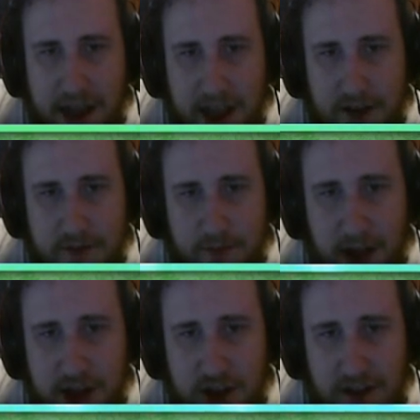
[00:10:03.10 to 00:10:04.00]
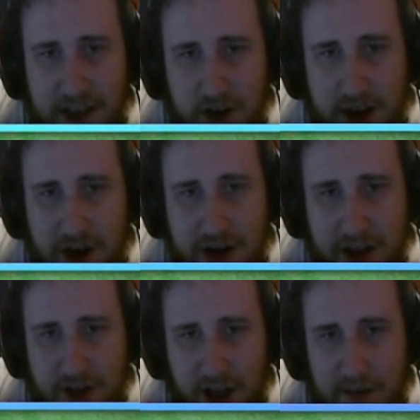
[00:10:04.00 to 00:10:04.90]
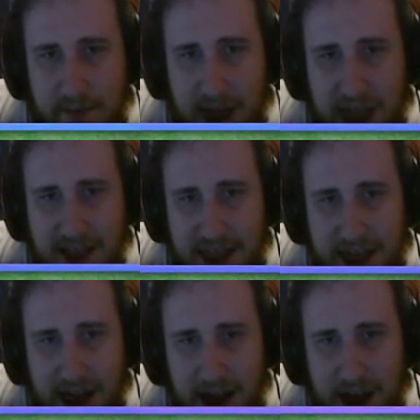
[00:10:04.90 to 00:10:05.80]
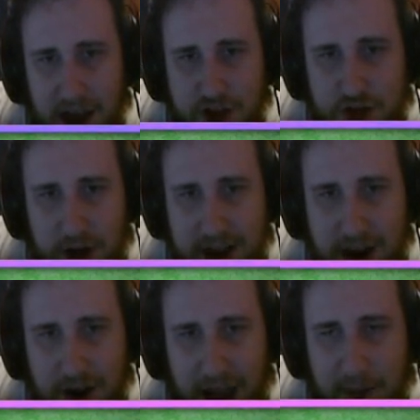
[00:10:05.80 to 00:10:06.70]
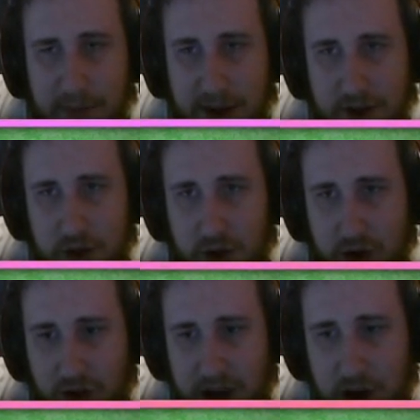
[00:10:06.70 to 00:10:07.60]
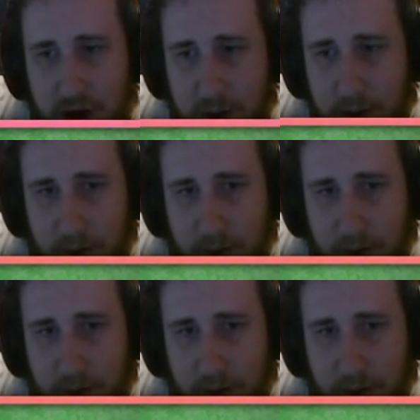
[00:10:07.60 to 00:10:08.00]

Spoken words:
taking advantage of the center here. He's going to make the trade here happen sooner or later.